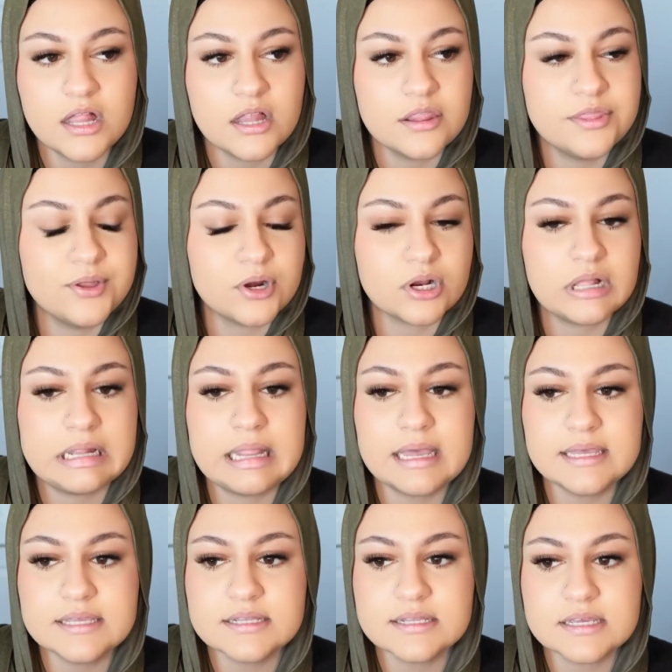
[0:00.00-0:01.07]
their
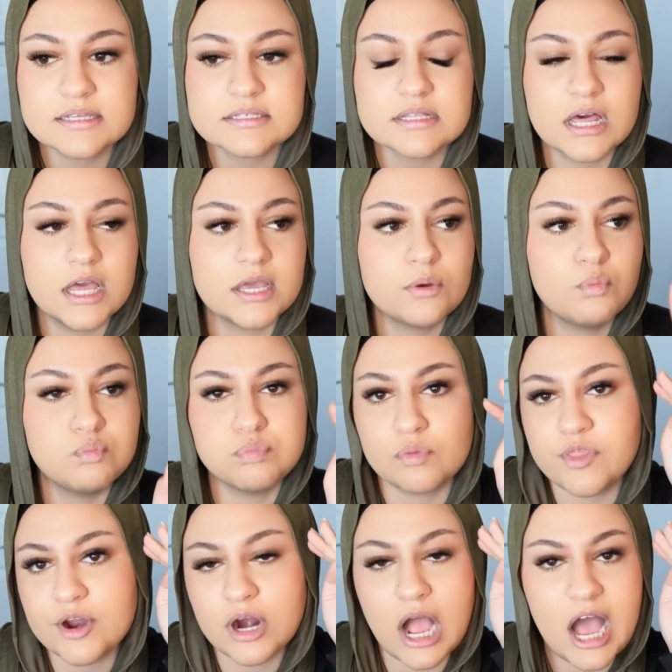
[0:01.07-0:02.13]
client is like with
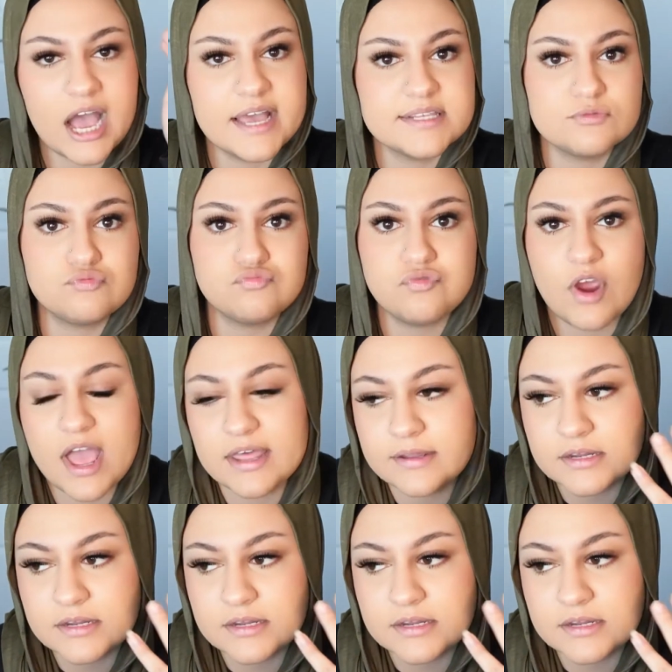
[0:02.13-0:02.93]
their eyes red,